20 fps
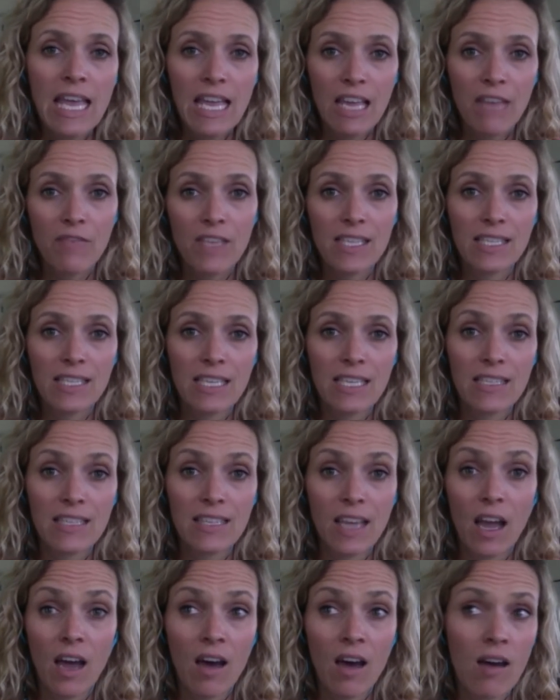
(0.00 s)
if this
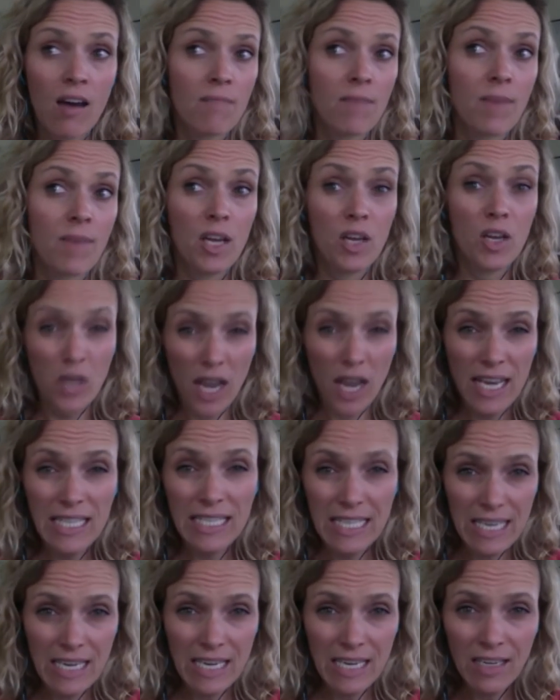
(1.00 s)
is a good
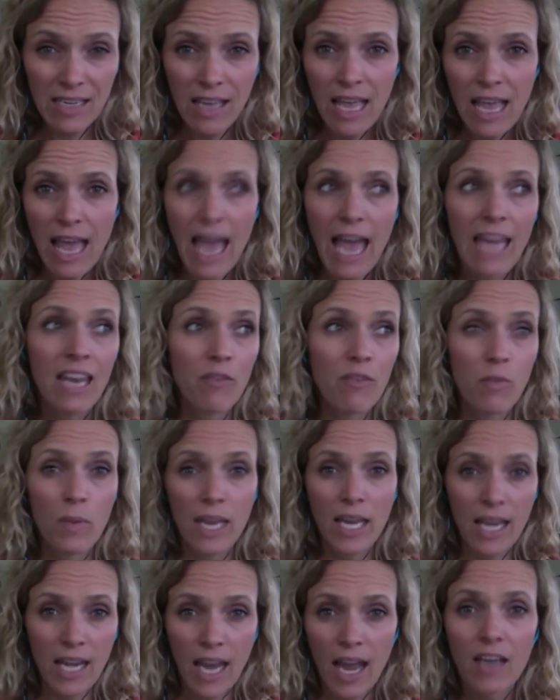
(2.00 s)
idea and if
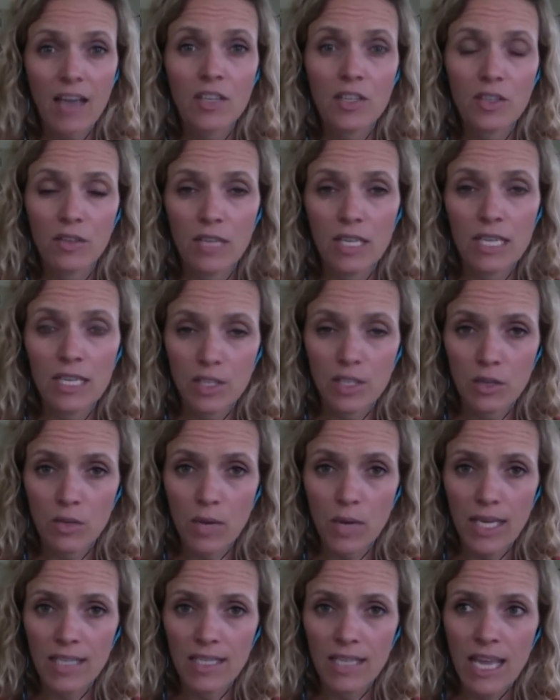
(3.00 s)
we can actually
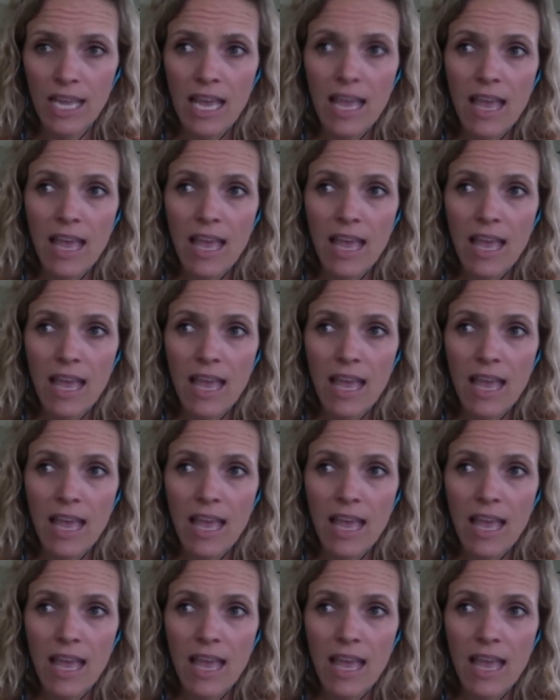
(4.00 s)
do it.